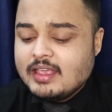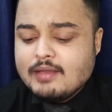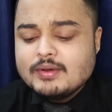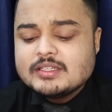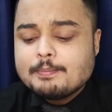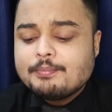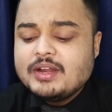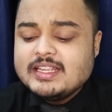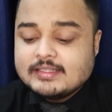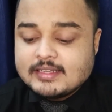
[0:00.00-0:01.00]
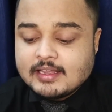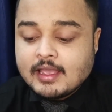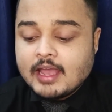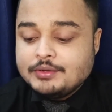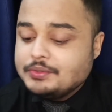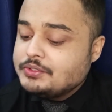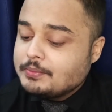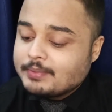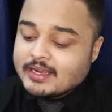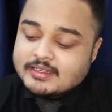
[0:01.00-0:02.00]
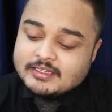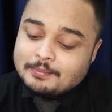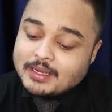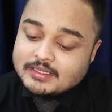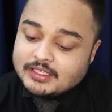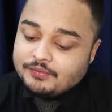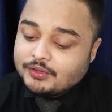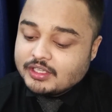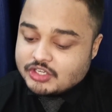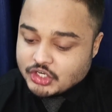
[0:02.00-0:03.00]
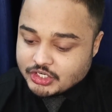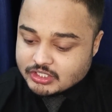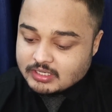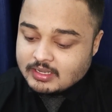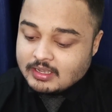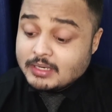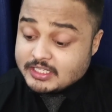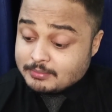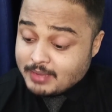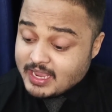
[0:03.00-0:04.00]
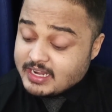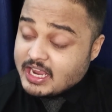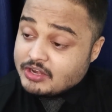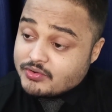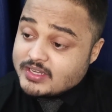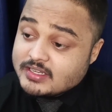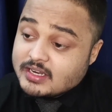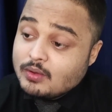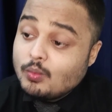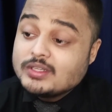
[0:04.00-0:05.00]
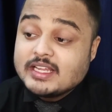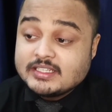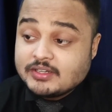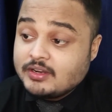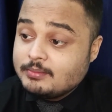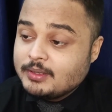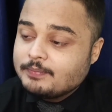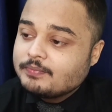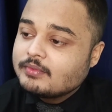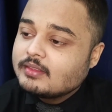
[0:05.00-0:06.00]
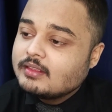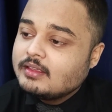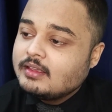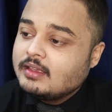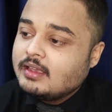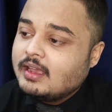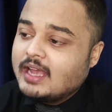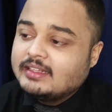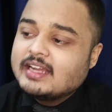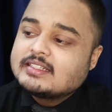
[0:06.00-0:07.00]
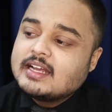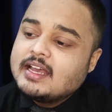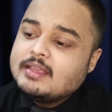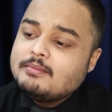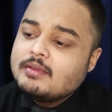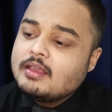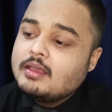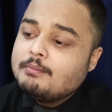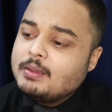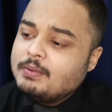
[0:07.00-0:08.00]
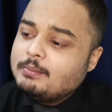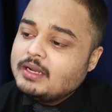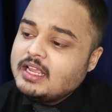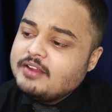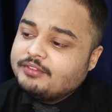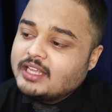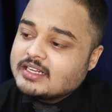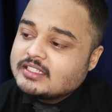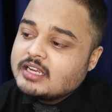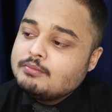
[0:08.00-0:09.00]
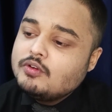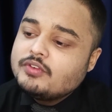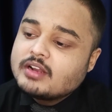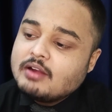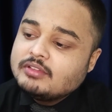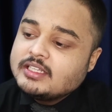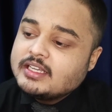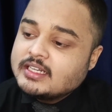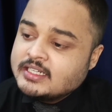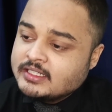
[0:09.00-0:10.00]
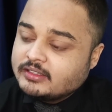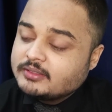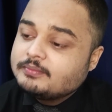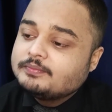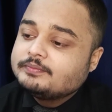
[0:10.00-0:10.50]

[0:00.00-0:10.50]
He was a priest and used to practice medicine for the church. His main interest was astronomy. At that time, people believed that sun moved around the earth.